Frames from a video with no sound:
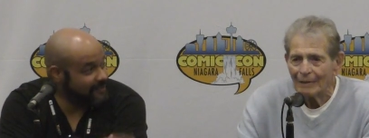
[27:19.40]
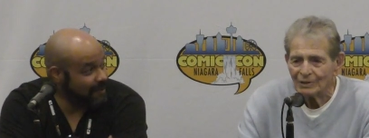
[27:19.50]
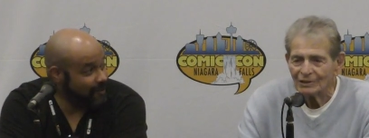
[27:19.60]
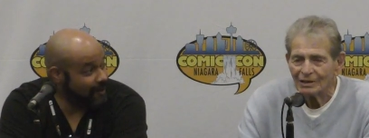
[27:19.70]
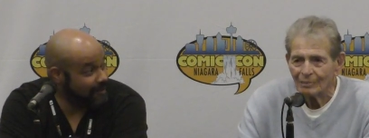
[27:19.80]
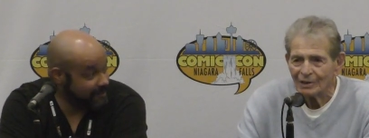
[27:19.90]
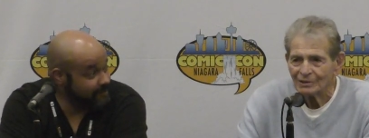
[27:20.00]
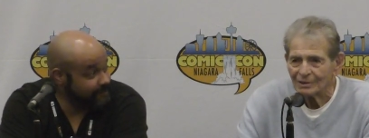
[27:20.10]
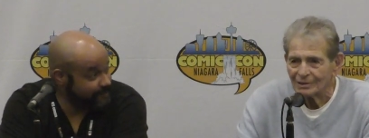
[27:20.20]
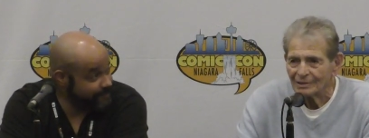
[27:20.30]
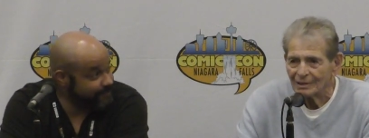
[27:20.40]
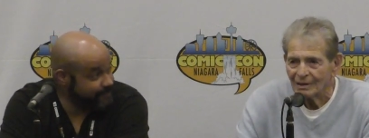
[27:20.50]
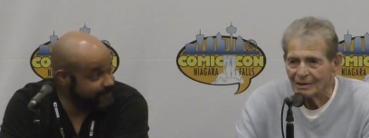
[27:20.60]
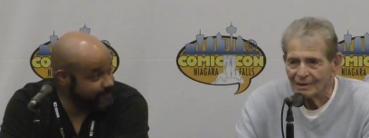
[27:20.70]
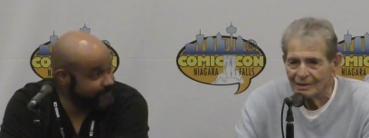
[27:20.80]
Speaker 1: uh, it happens in the business.
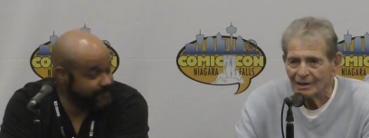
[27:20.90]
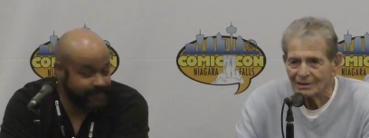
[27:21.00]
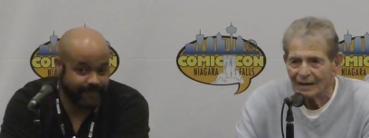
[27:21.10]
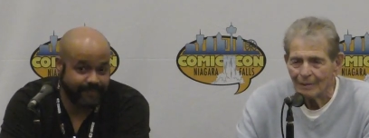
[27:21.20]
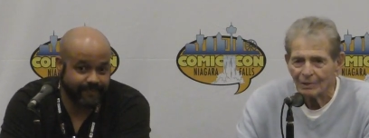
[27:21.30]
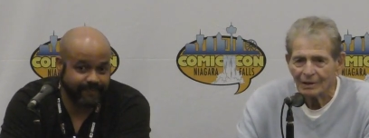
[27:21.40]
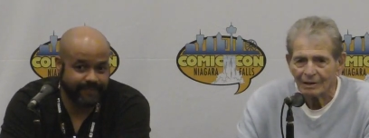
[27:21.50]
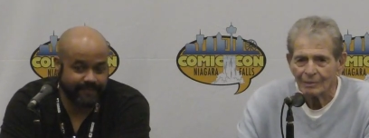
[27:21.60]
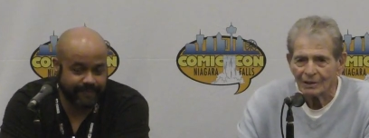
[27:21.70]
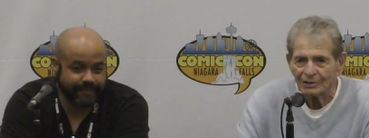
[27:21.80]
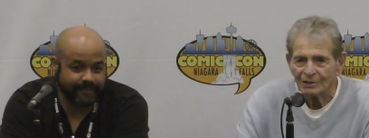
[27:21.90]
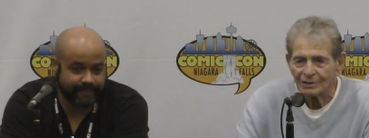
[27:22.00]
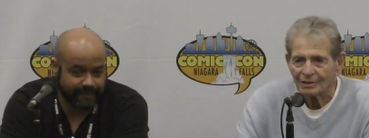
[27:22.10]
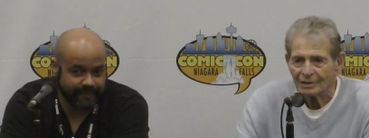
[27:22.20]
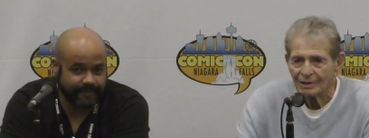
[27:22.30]
It, it, does happen in the
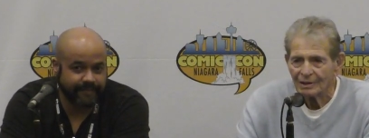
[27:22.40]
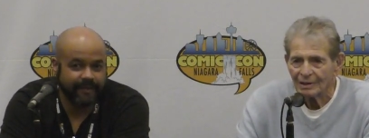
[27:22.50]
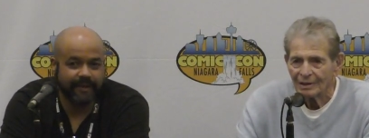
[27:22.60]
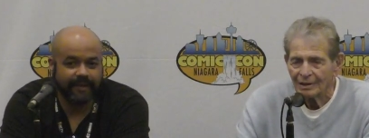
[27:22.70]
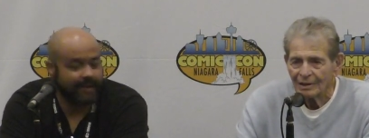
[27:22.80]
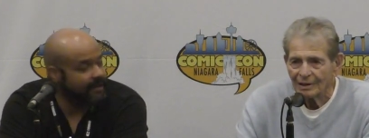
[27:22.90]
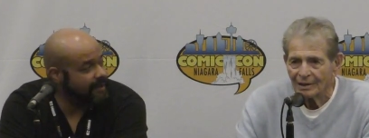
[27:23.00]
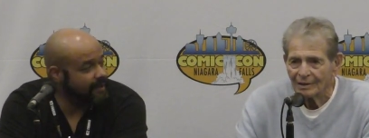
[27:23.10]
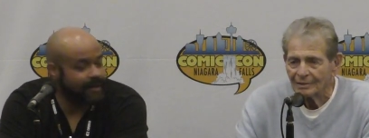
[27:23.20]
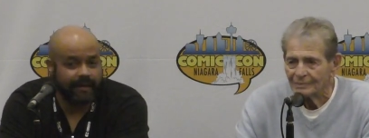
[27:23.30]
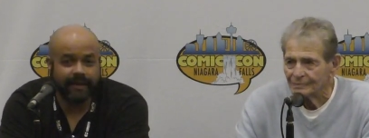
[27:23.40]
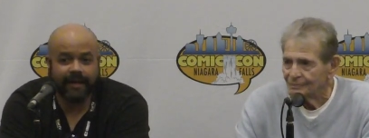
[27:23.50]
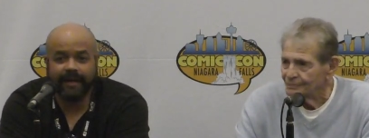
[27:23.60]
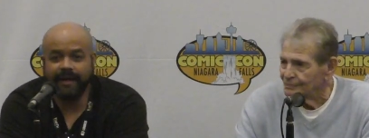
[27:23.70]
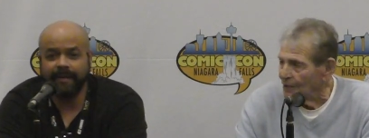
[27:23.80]
business.
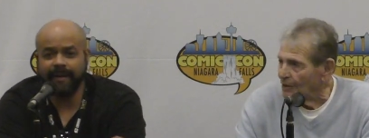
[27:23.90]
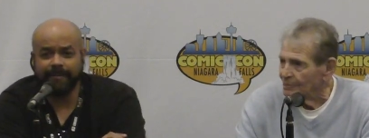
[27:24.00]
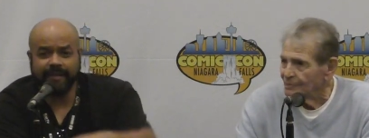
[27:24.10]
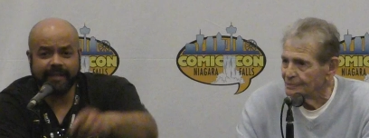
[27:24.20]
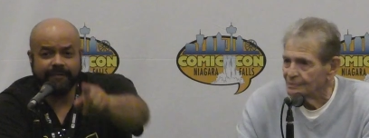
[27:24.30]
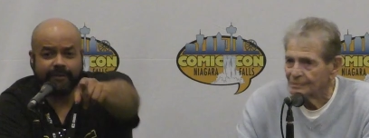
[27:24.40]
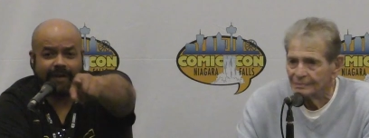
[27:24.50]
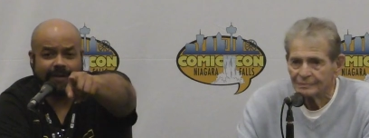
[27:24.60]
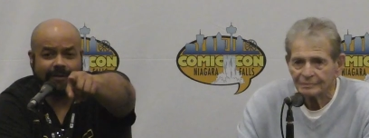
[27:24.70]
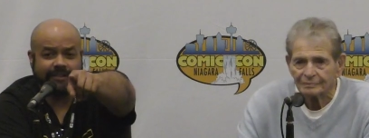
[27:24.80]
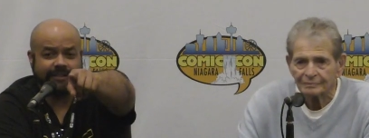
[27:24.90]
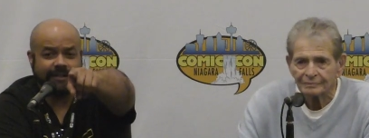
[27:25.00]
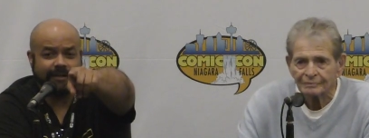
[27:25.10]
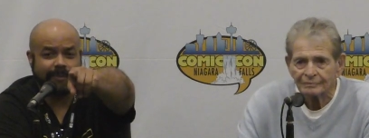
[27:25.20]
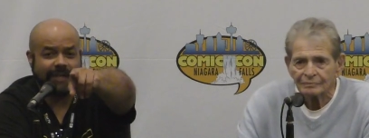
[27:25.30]
Uh, I believe you had a
Speaker 2: question
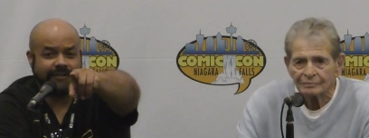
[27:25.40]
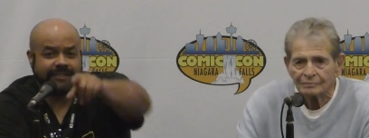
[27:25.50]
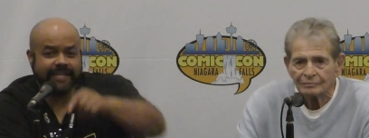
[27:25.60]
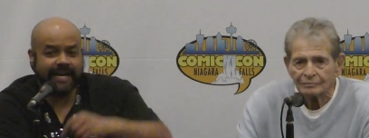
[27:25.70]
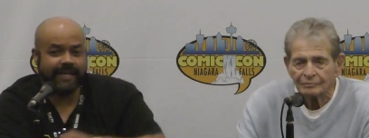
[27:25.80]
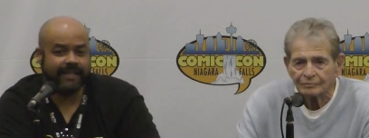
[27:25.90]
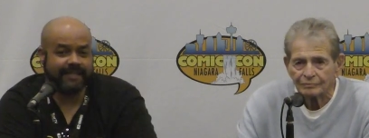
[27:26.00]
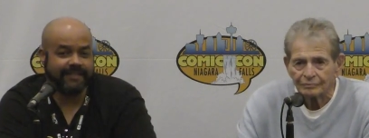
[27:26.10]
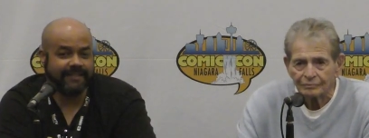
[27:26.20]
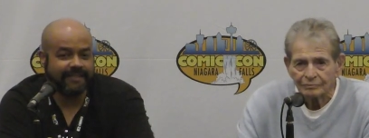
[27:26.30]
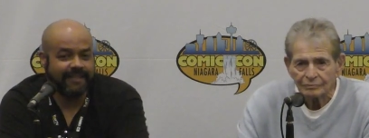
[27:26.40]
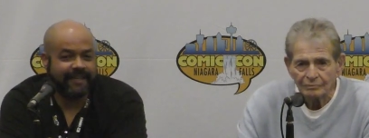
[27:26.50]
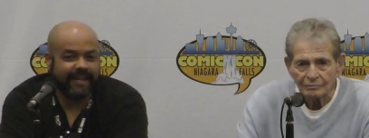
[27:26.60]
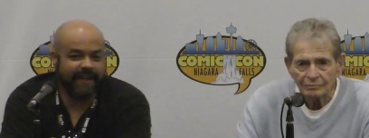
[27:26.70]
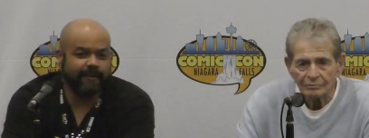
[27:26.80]
there, Patriots hat.
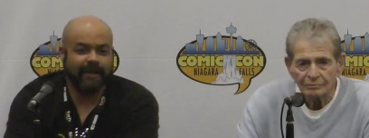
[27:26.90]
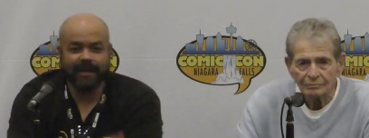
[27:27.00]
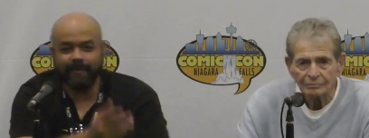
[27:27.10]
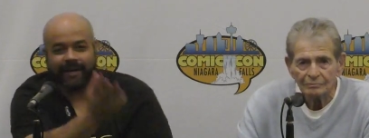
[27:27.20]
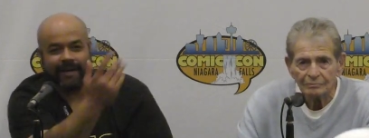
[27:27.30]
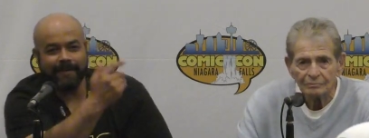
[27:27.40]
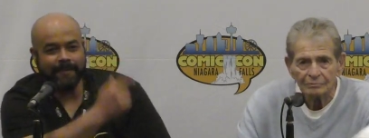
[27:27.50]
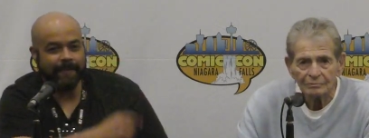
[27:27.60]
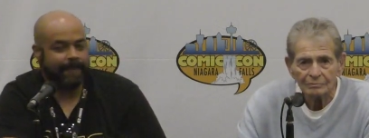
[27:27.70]
Yeah, you want to come right up?